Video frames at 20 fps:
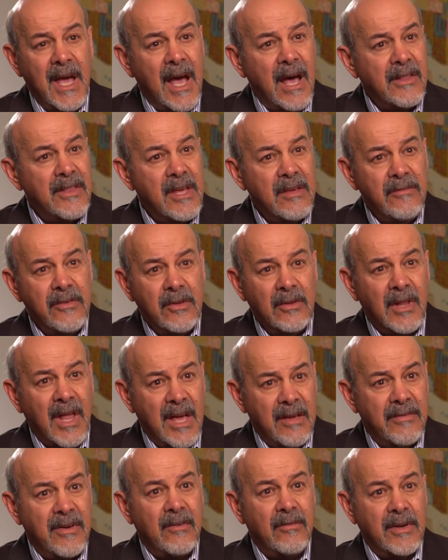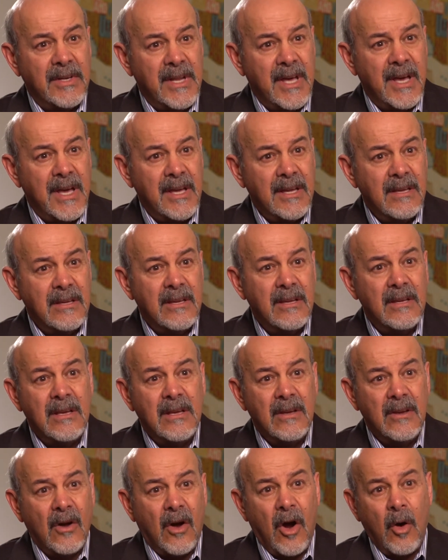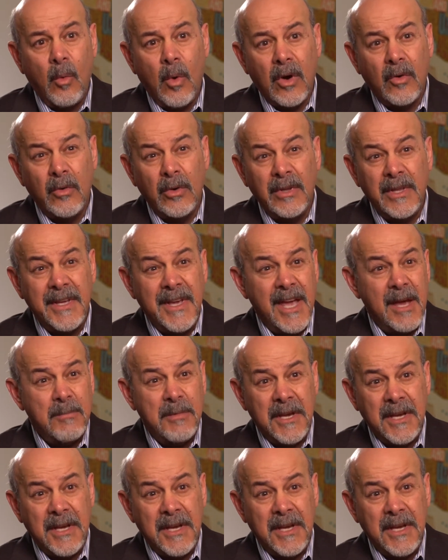how they view life every day, our work really can't